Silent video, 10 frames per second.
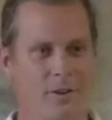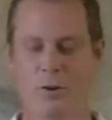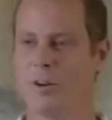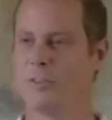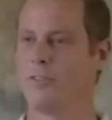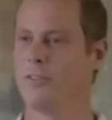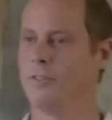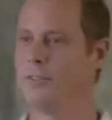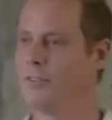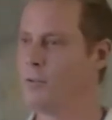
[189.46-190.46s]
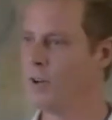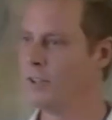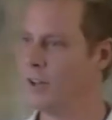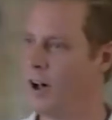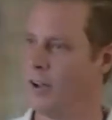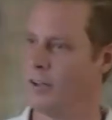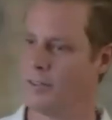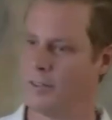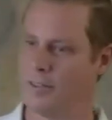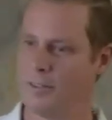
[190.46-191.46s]
Of course, it's the one law.
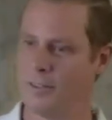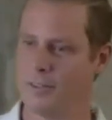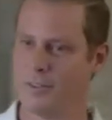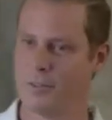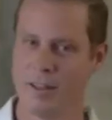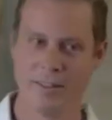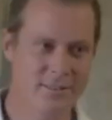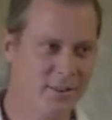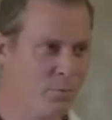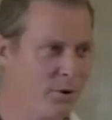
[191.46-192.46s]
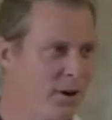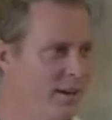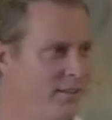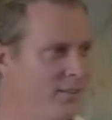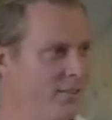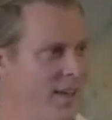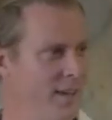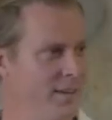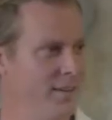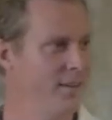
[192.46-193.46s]
And the separated
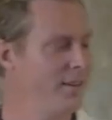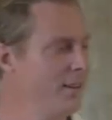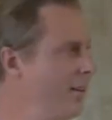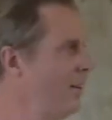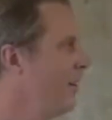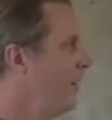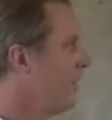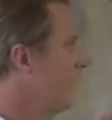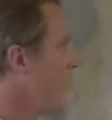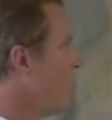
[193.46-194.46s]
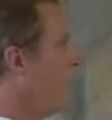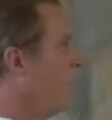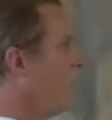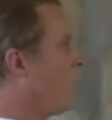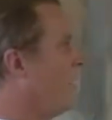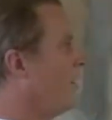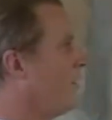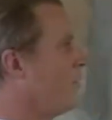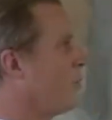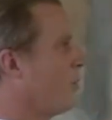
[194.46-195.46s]
state, instead of being
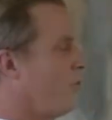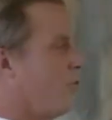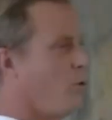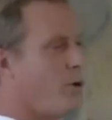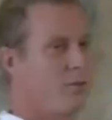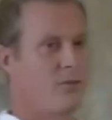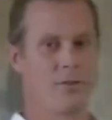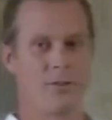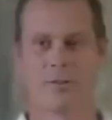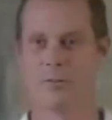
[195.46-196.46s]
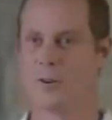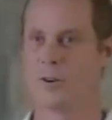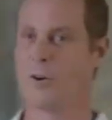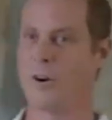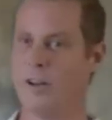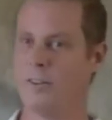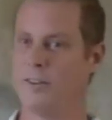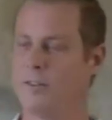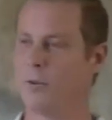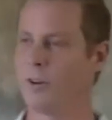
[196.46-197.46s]
oriented towards source, we're
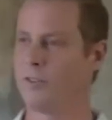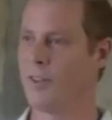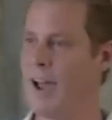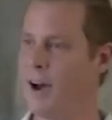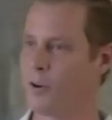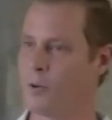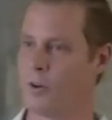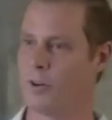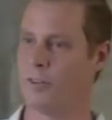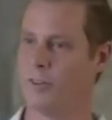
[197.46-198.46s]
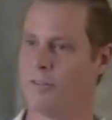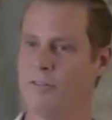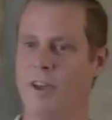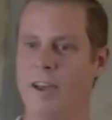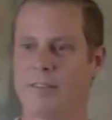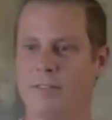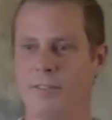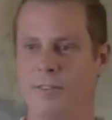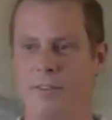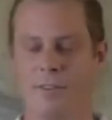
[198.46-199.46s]
oriented towards the outer world of
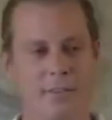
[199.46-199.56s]
effects.